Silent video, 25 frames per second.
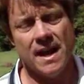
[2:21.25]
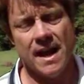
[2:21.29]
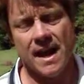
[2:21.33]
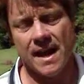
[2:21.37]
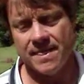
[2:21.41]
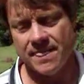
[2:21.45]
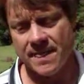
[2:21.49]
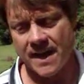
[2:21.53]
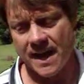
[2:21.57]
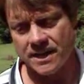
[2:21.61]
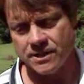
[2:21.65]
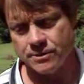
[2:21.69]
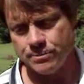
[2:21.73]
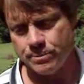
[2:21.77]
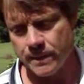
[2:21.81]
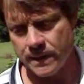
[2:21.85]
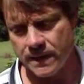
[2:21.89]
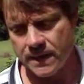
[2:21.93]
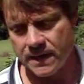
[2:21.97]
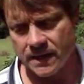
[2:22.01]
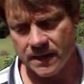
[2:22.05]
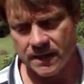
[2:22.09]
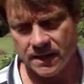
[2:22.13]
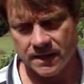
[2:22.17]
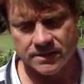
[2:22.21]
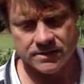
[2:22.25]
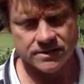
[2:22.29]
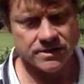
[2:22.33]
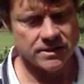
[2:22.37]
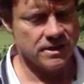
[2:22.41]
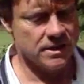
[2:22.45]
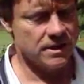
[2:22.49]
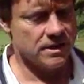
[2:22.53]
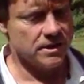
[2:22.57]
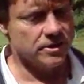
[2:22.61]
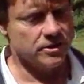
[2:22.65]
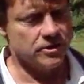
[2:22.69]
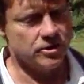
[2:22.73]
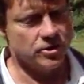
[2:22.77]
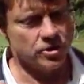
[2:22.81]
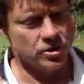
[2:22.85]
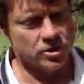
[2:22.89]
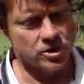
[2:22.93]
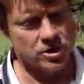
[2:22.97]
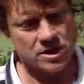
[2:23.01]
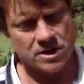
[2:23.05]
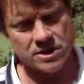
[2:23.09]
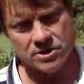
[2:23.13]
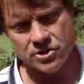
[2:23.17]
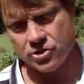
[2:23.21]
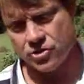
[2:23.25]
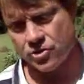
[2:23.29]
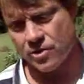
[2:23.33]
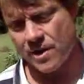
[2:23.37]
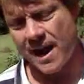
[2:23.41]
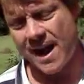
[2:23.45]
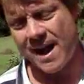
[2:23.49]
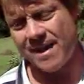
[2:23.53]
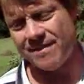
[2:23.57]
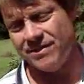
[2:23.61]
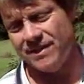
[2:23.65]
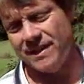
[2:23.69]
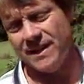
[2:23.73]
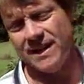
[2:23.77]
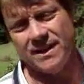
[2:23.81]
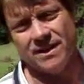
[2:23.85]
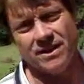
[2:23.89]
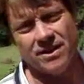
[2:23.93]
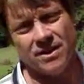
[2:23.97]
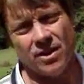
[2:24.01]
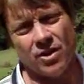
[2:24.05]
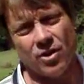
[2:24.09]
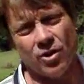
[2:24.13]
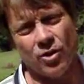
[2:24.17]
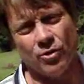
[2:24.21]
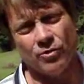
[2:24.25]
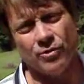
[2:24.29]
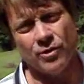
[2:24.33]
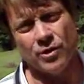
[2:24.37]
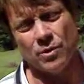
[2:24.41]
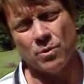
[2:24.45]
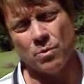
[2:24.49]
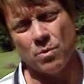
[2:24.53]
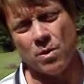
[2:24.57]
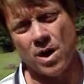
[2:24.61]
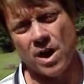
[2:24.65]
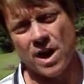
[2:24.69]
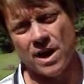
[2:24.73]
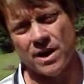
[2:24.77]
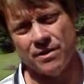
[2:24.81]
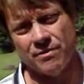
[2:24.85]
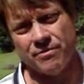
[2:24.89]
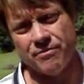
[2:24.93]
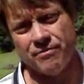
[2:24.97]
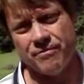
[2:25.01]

And that's because you're traveling over the water